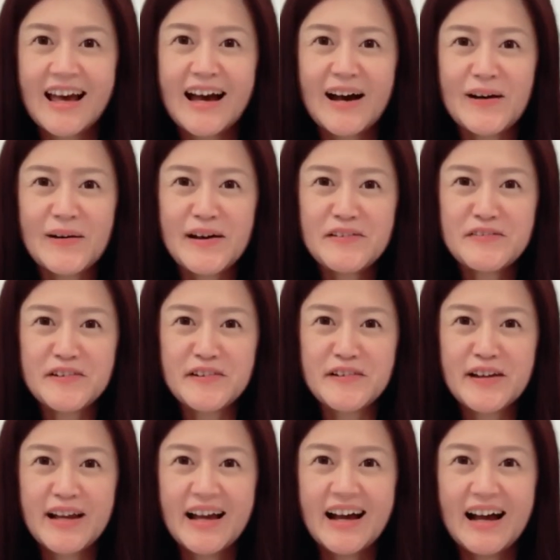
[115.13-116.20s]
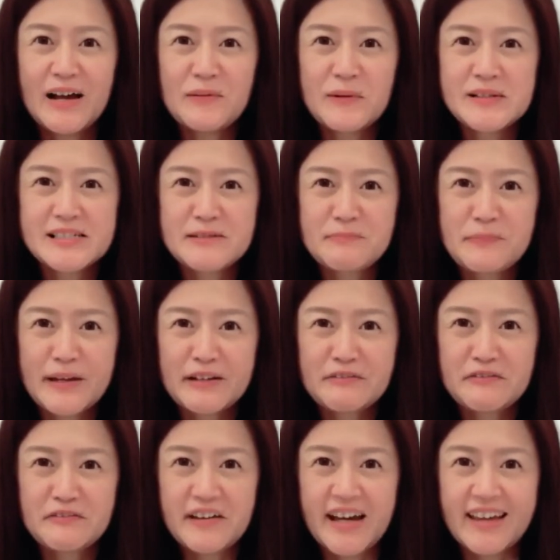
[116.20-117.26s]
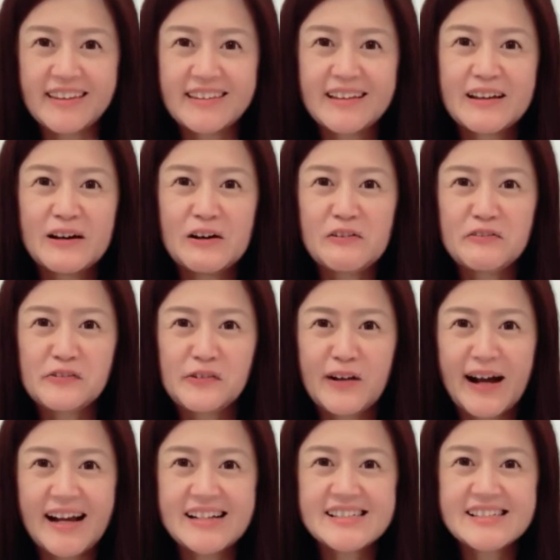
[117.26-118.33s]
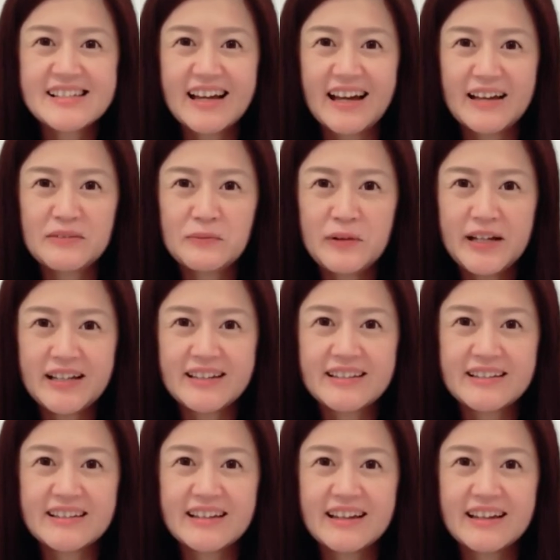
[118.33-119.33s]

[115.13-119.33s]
However, I was a big fan of rice and wheat.